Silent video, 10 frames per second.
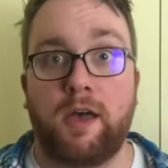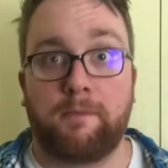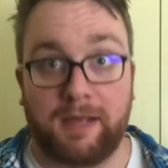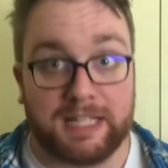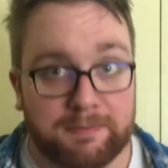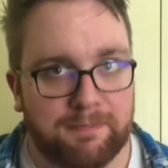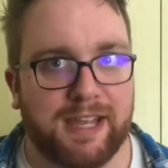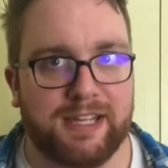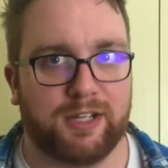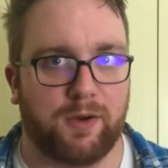But his
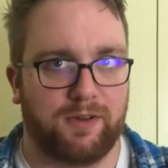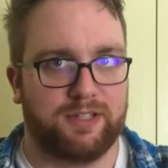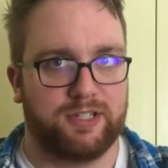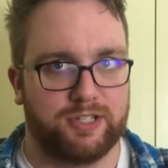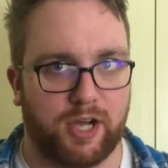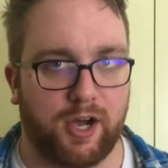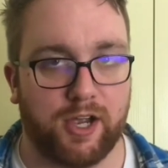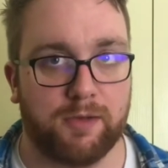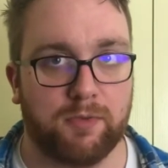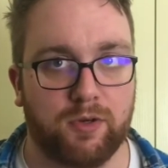main goal in this
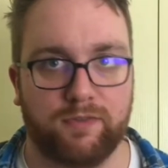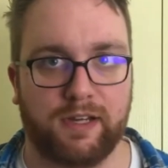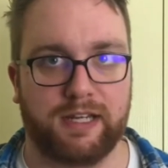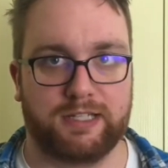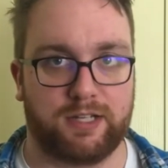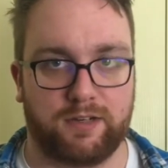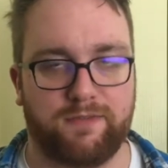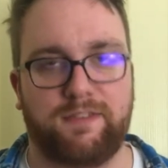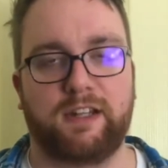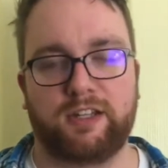entire movie is to
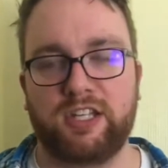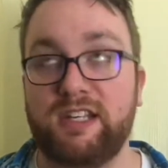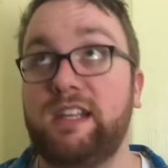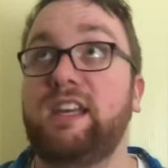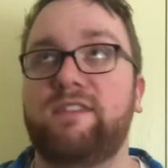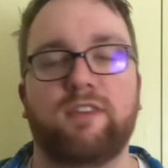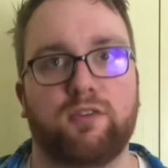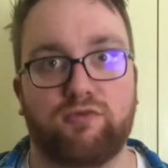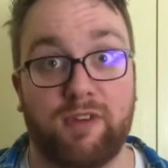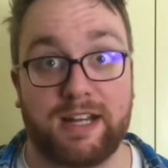defeat the evil
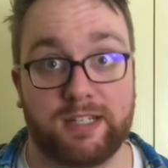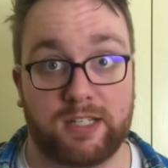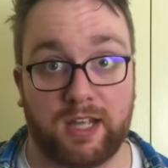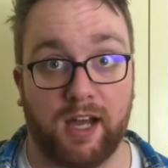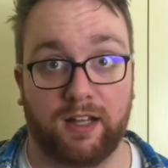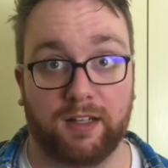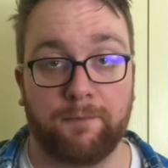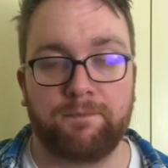Red Skull.